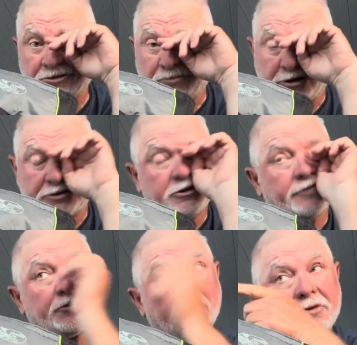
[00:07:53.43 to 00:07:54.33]
by
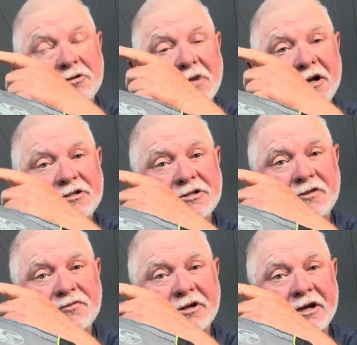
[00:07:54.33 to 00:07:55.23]
herself. Donnie was by
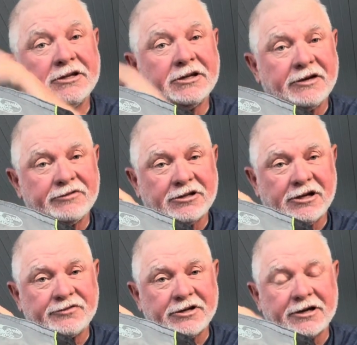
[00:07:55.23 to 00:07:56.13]
himself today. Didn't have his
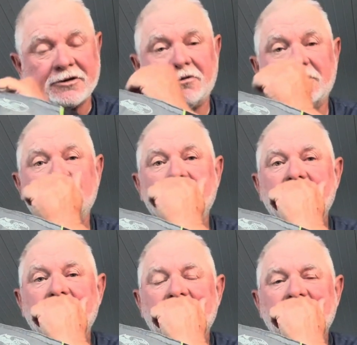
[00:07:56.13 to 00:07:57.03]
life jacket on.
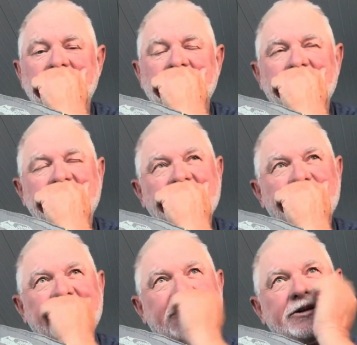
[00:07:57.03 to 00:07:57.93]
So the thing
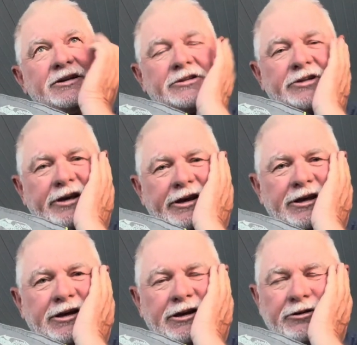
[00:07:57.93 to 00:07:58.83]
about it is, I say, hey,
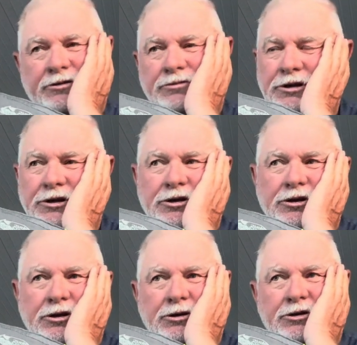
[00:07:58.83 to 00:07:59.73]
yeah, you
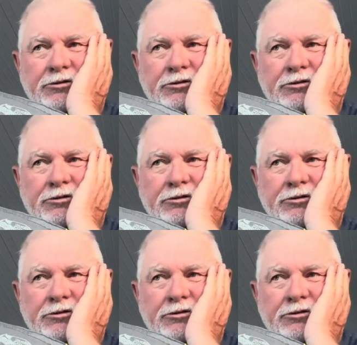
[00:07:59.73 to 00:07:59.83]
can just